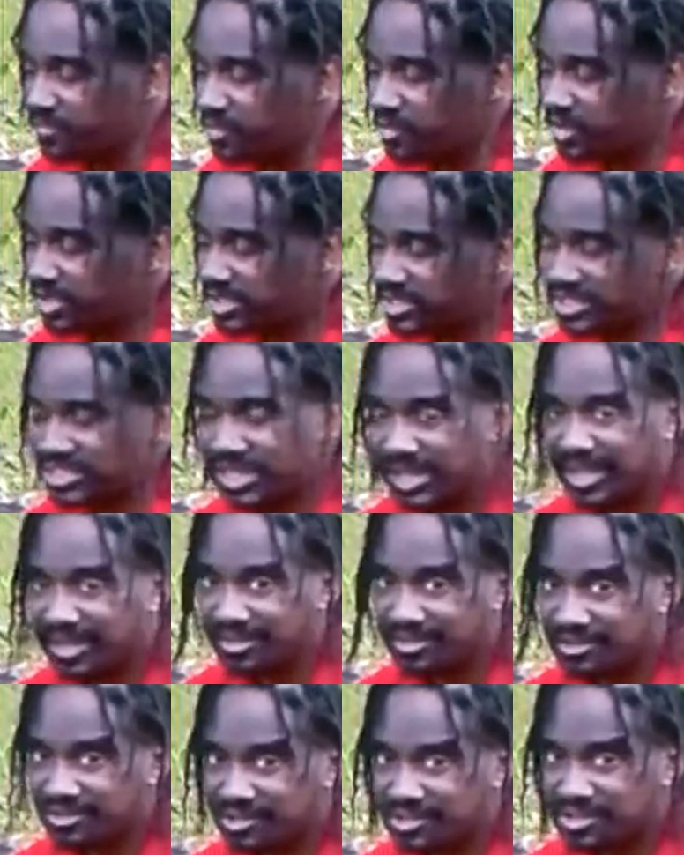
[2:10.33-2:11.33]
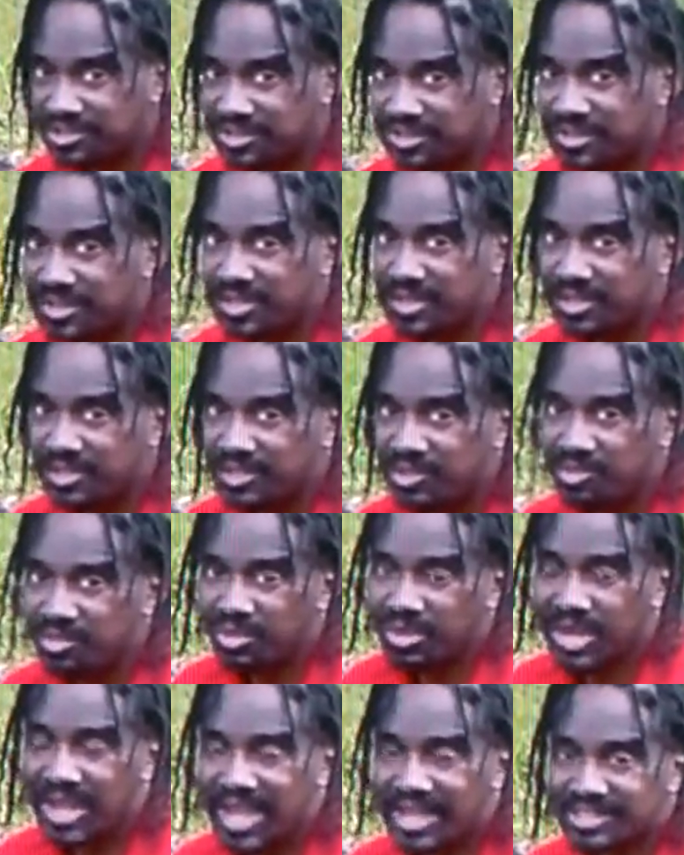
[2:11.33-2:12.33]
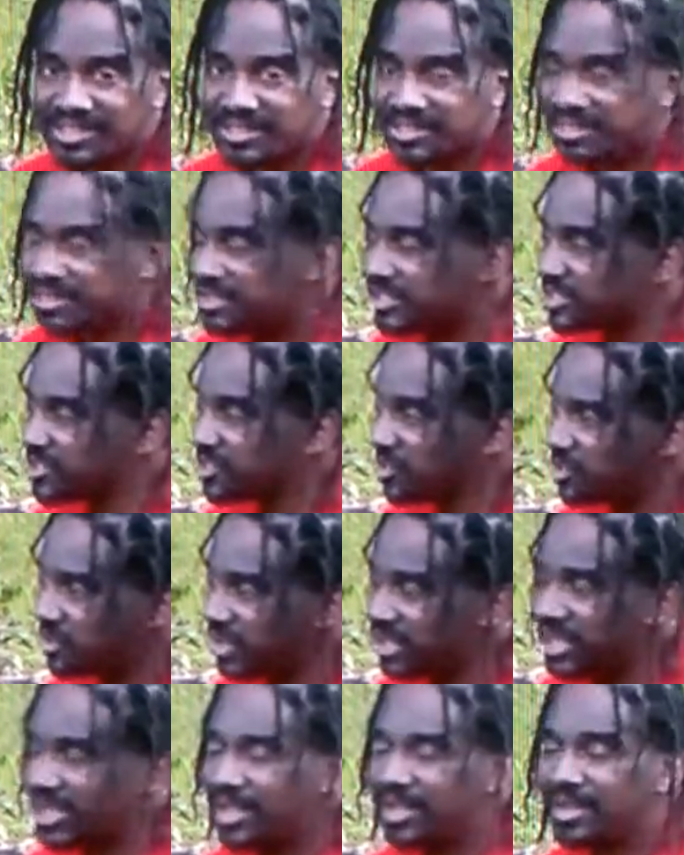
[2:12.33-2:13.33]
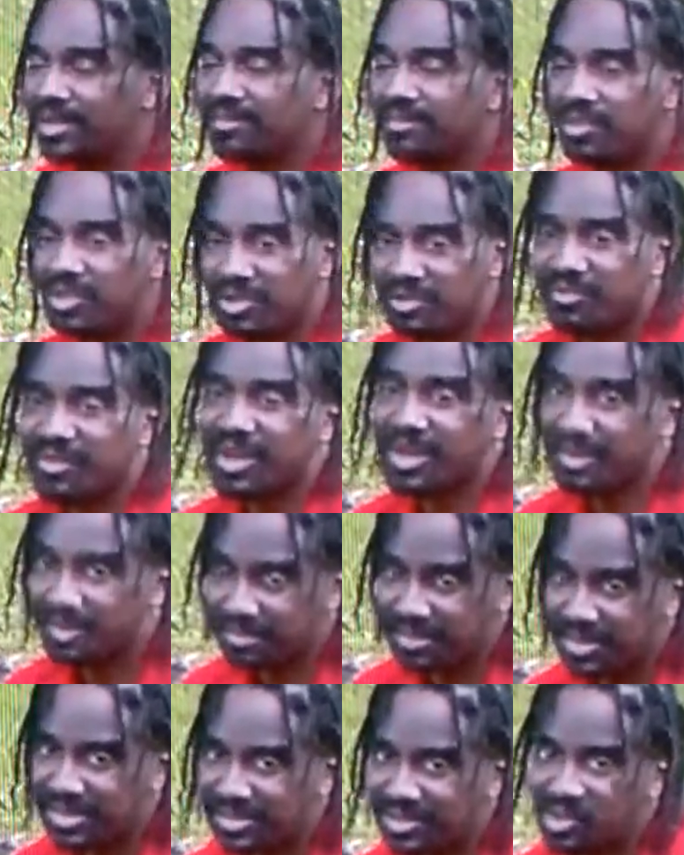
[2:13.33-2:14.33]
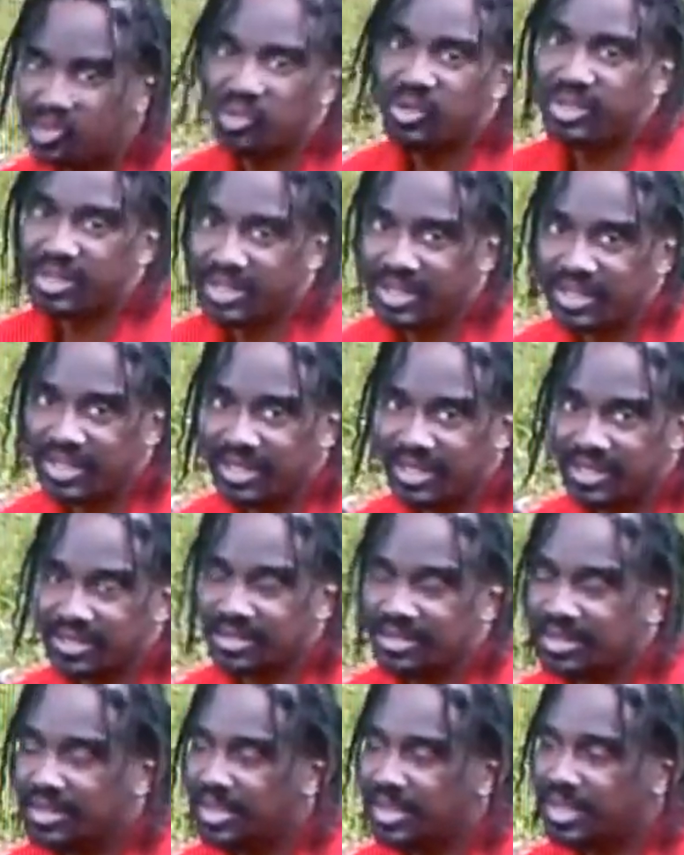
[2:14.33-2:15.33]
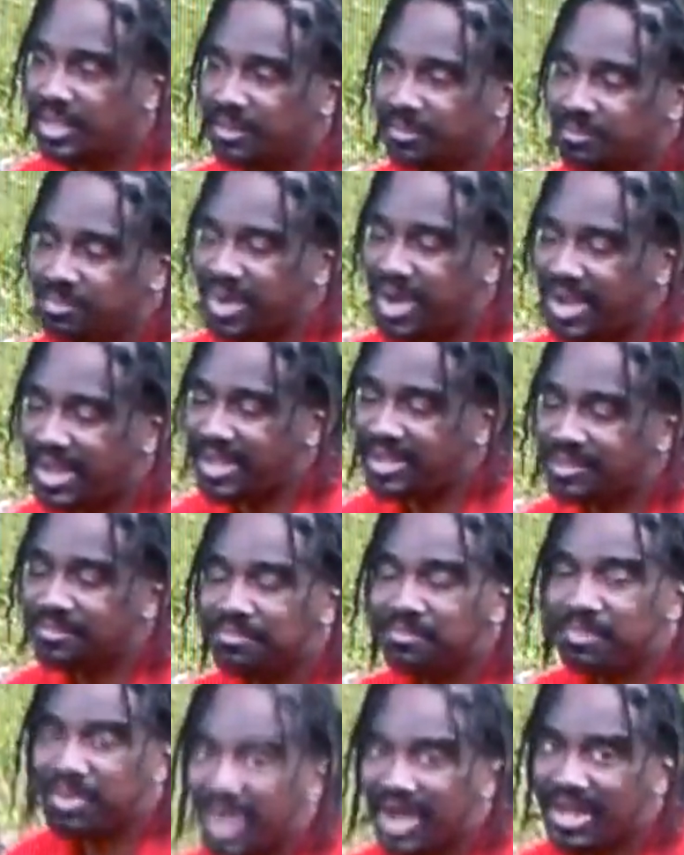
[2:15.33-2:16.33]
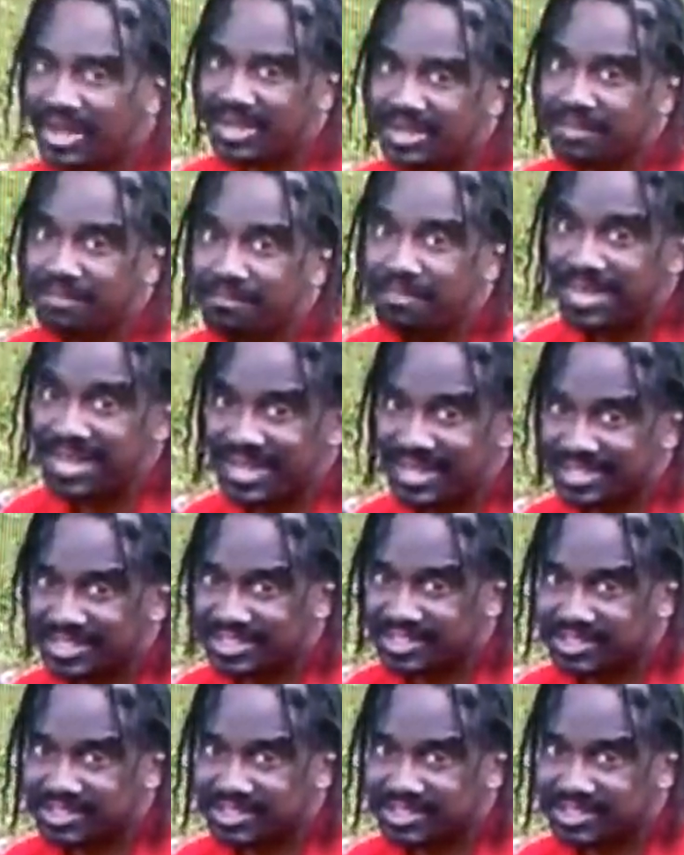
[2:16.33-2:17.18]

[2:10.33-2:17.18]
For containers, you want to actually just go ahead, I'm going to recommend going ahead and buying potting mix.